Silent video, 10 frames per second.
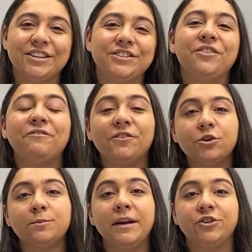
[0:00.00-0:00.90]
So the
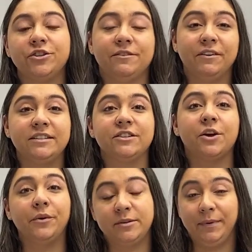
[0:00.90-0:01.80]
first major difference is
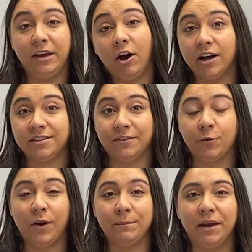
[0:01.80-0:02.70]
going to be cost of
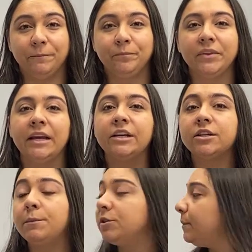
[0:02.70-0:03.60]
equipment.
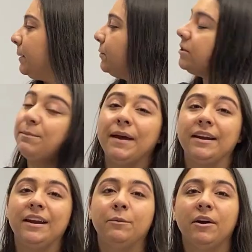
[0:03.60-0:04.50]
So most people
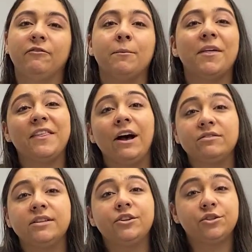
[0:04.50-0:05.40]
spend anywhere from
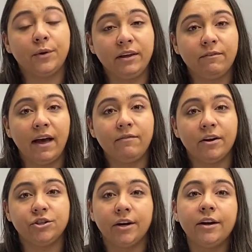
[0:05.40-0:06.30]
1000 to
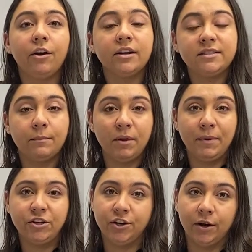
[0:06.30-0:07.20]
2500 on
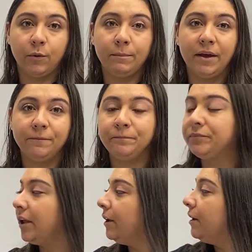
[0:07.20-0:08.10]
sublimation equipment.
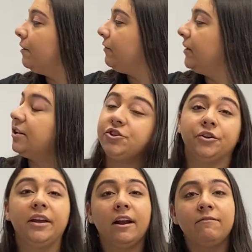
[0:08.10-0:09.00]
For the
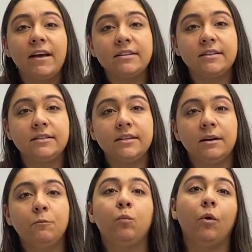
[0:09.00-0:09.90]
digital heat FX
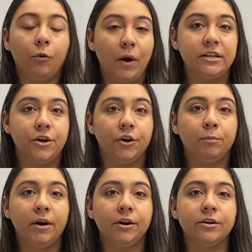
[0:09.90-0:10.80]
system, or white toner
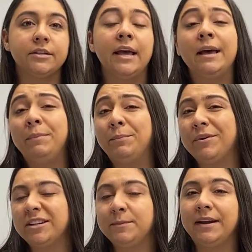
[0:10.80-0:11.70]
printers, people
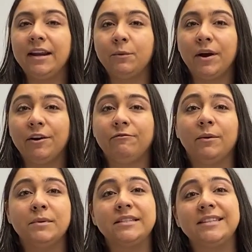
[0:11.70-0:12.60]
can spend anywhere
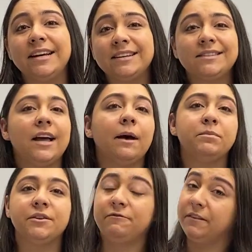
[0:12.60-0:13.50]
from six up to